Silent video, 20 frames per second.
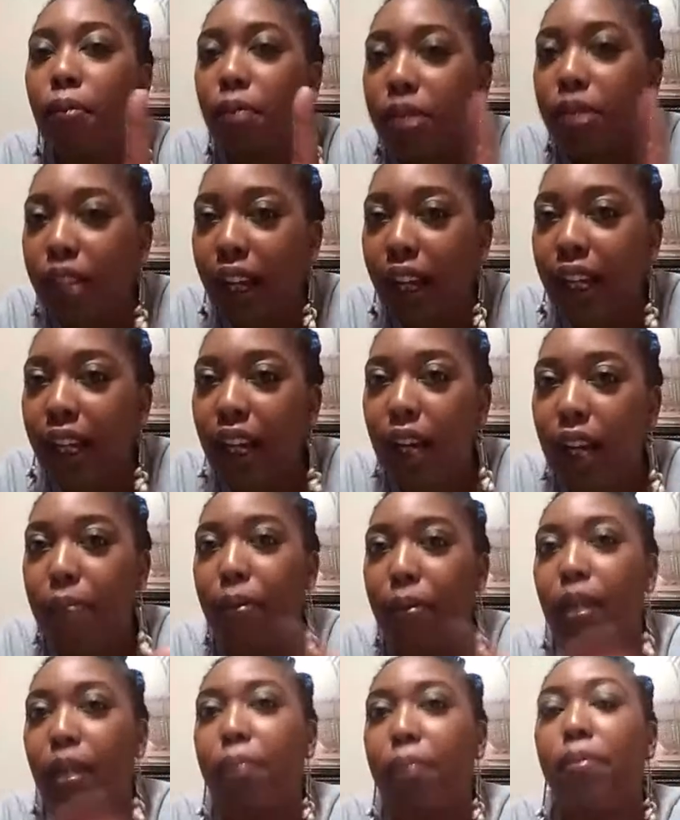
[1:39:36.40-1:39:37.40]
Jackie had
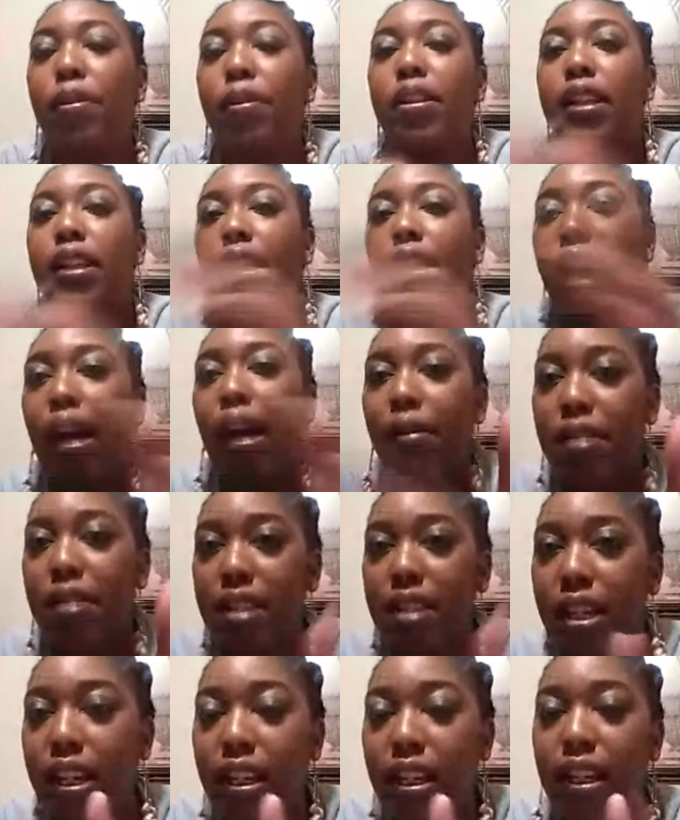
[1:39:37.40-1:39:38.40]
brought a point that I was
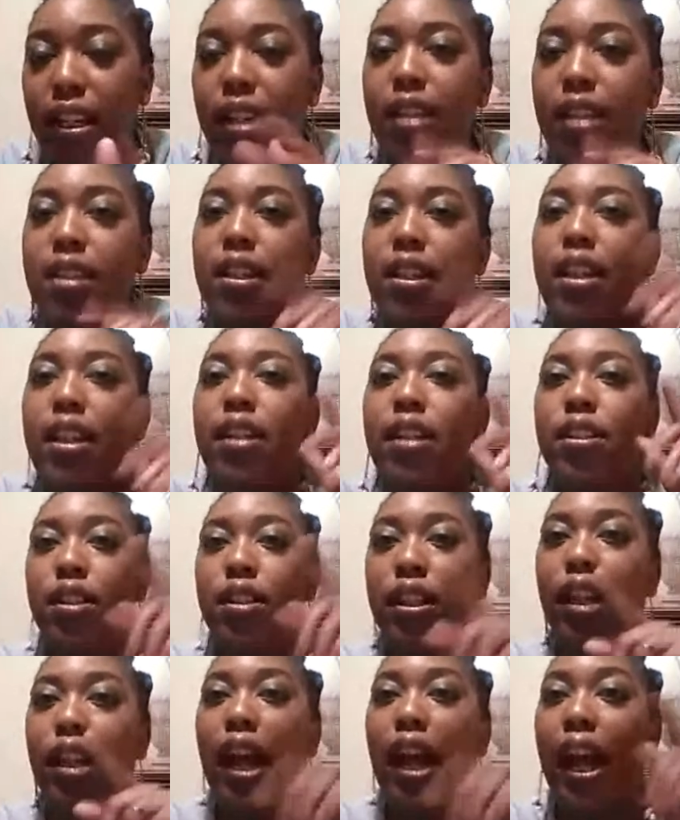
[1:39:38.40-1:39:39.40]
saying this, and
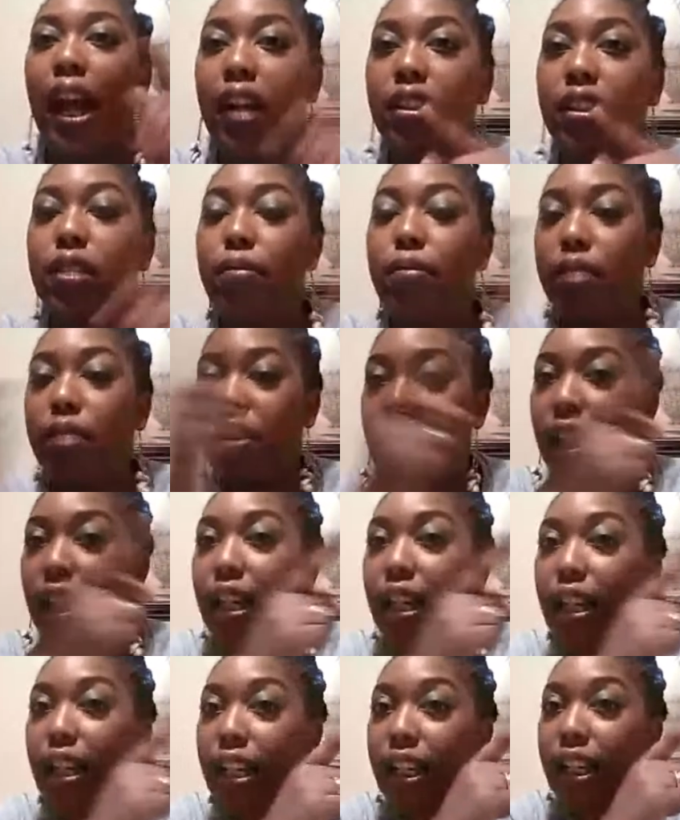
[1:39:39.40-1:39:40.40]
she actually was
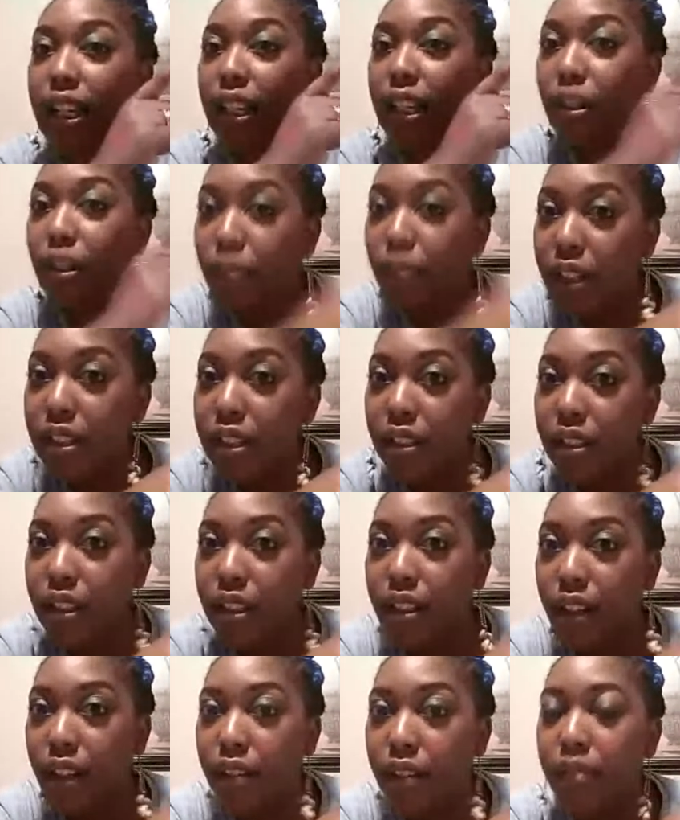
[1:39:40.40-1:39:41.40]
trying to let Christian
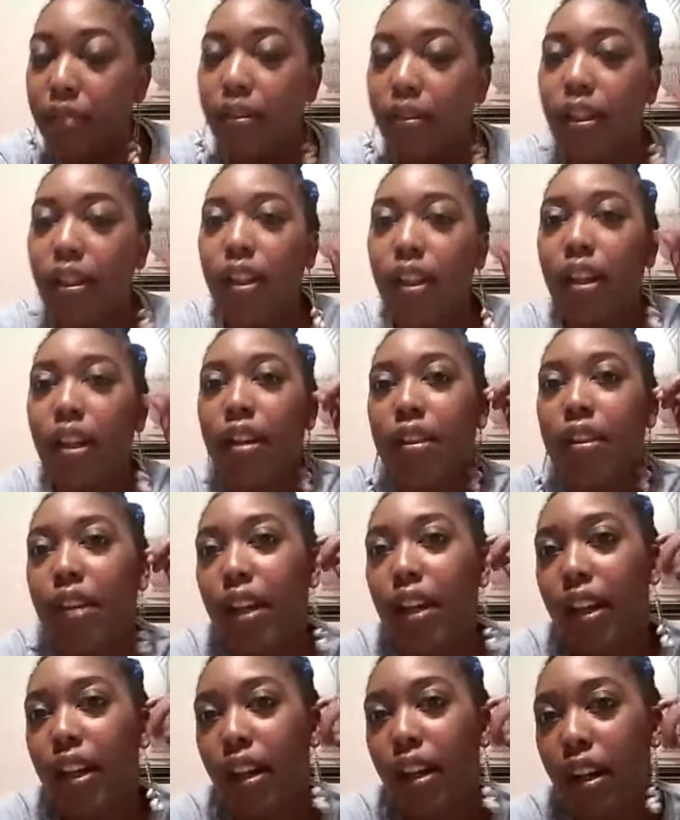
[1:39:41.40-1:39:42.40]
know
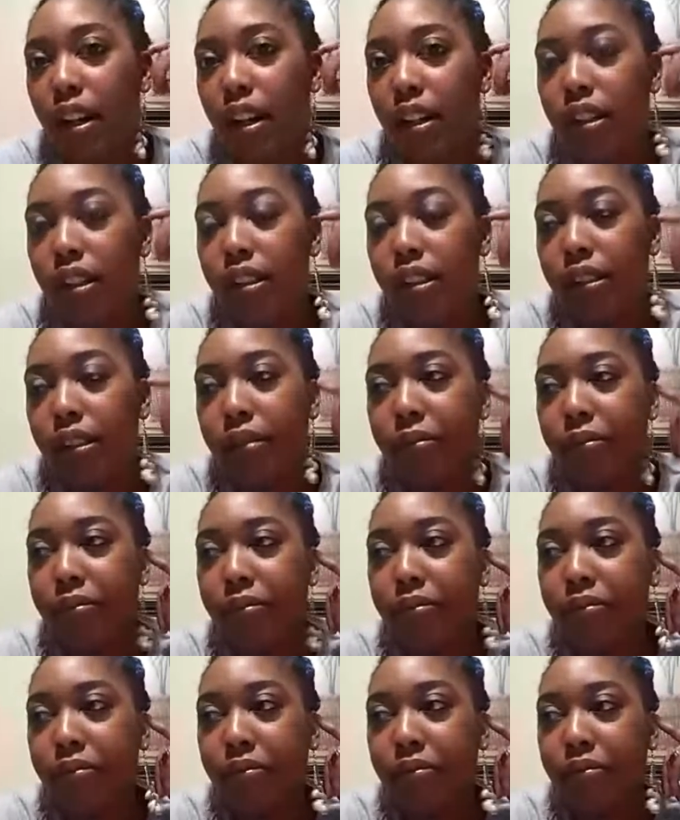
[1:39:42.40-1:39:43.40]
that
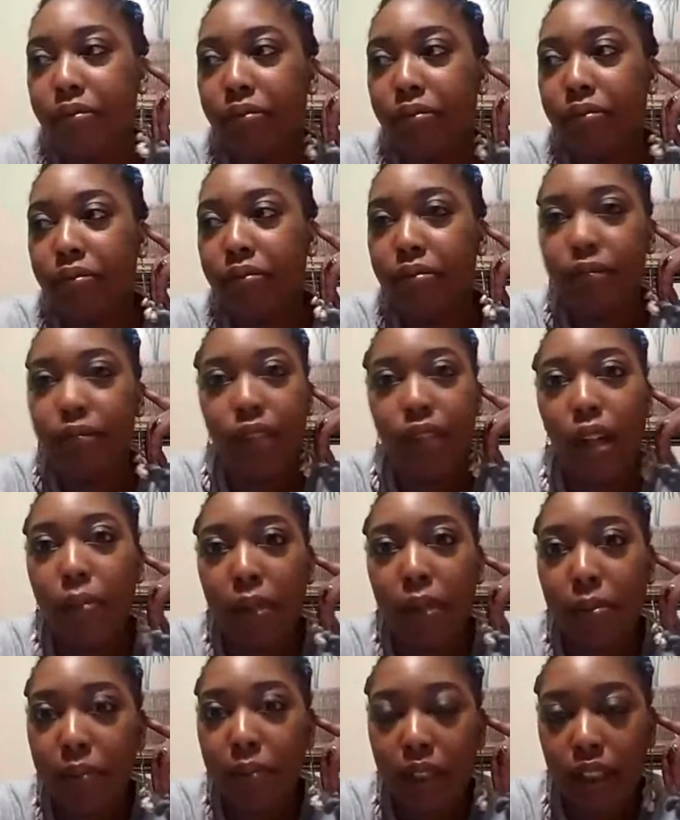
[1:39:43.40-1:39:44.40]
don't
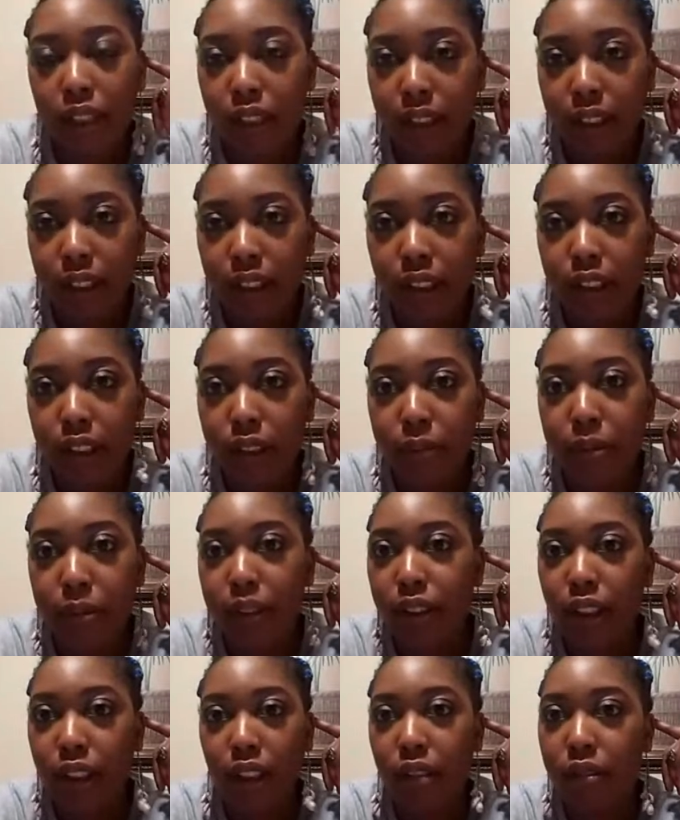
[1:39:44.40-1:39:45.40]
be putting dubs
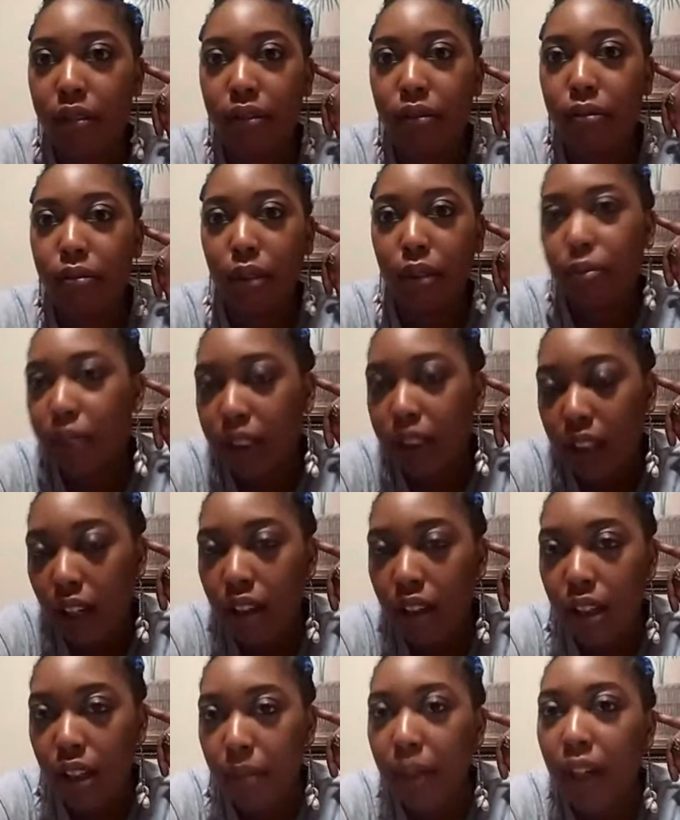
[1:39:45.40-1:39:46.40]
on what we're
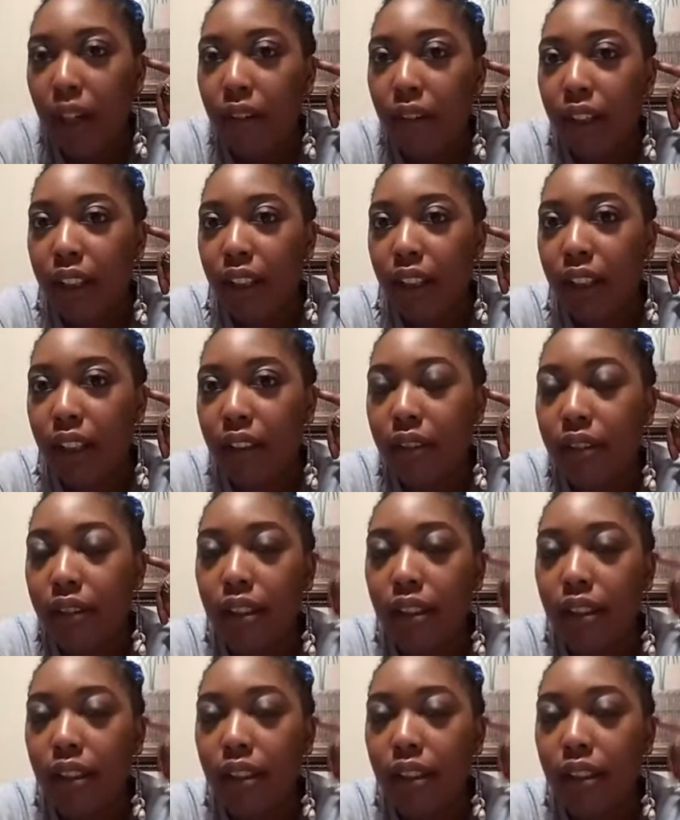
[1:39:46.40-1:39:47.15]
talking about right now.